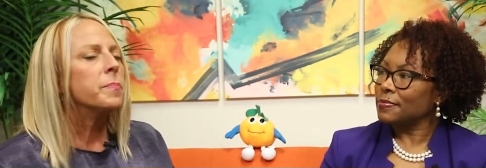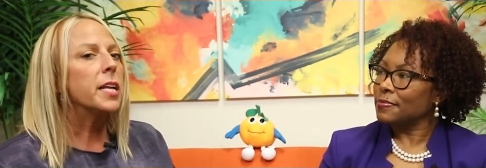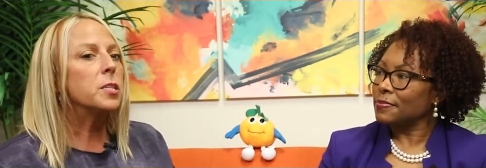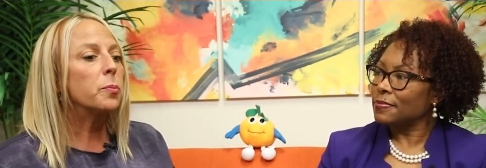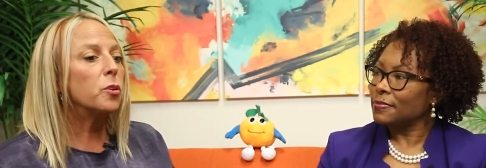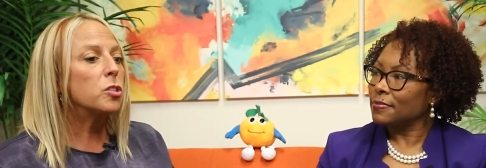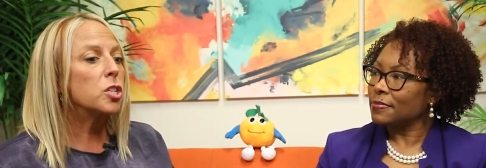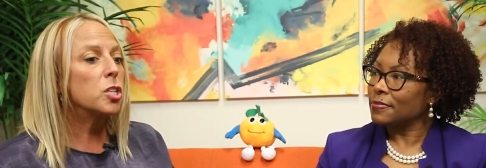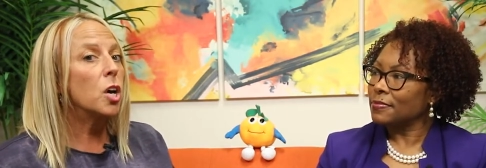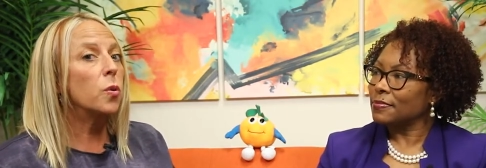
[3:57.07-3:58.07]
Speaker 1: it's
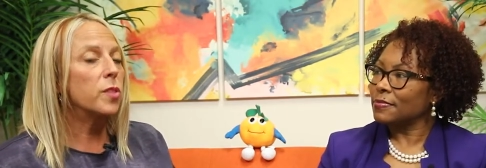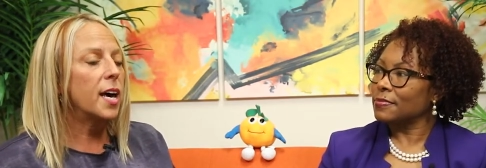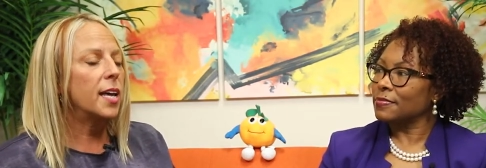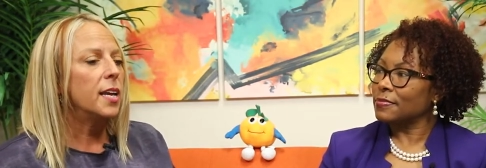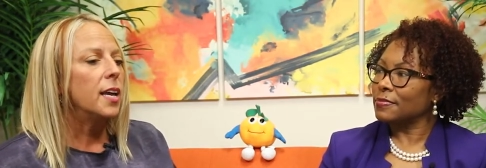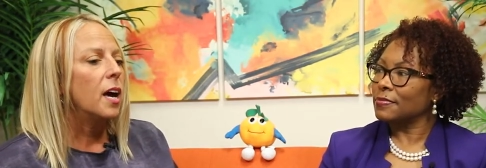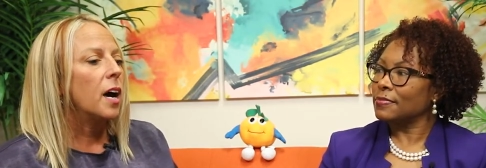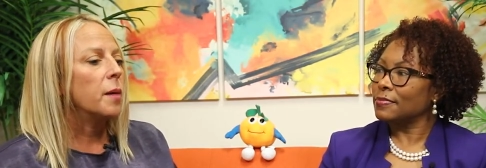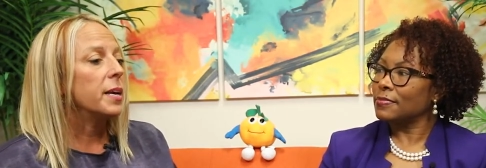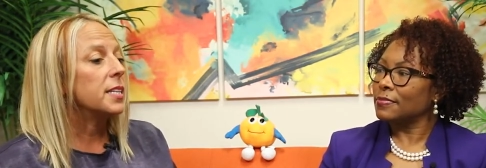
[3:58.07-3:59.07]
important to note that
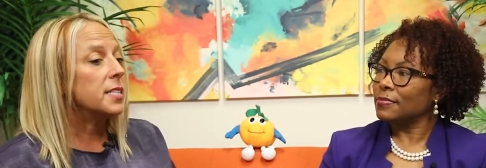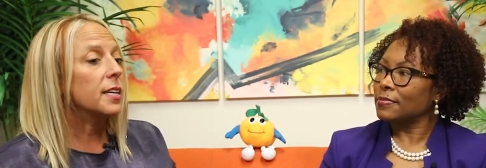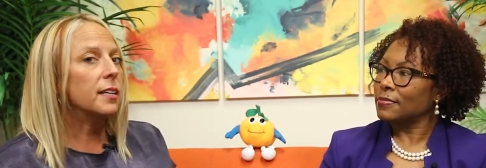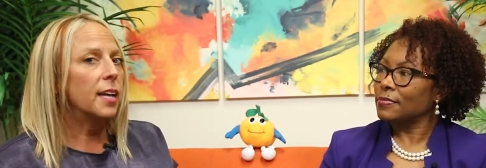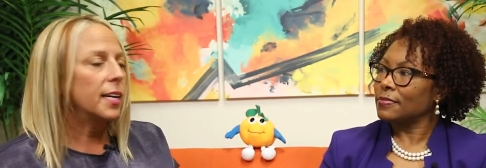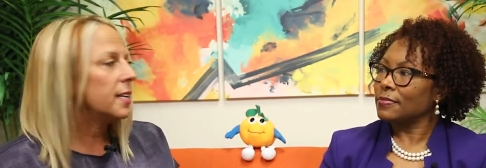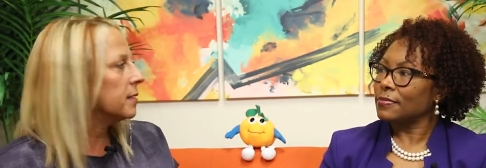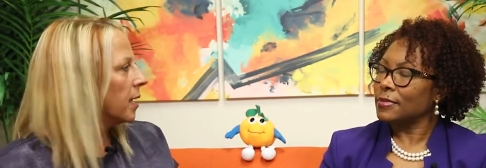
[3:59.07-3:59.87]
um, it's declining,